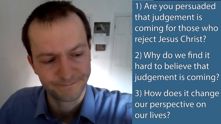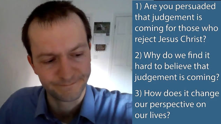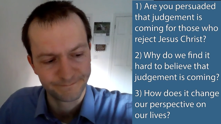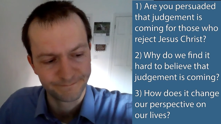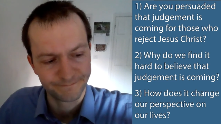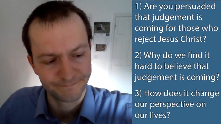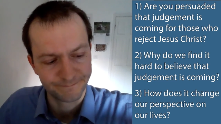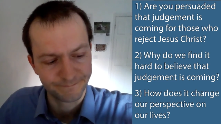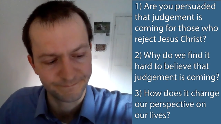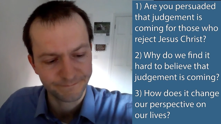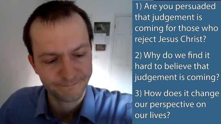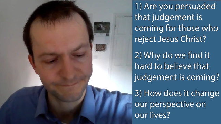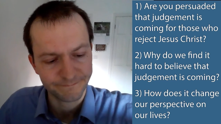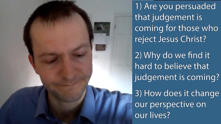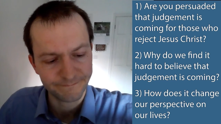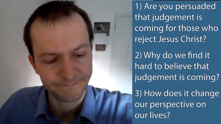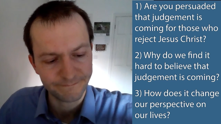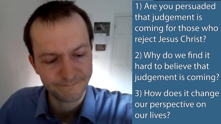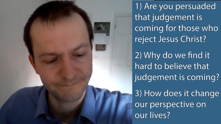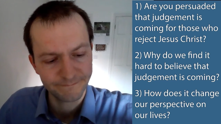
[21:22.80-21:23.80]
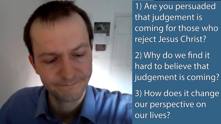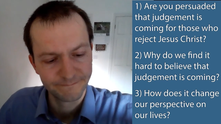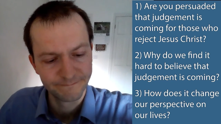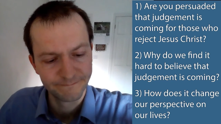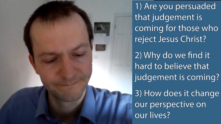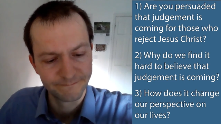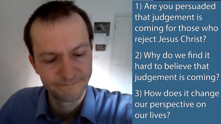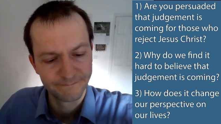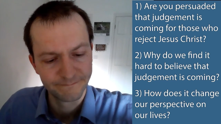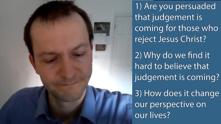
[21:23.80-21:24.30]

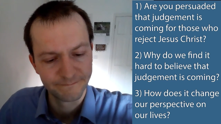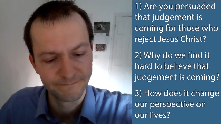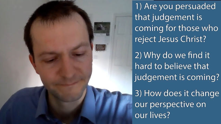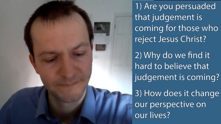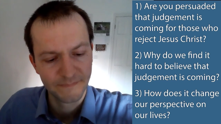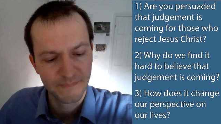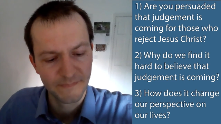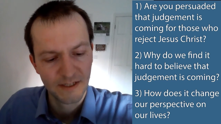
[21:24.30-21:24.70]
(no one is talking)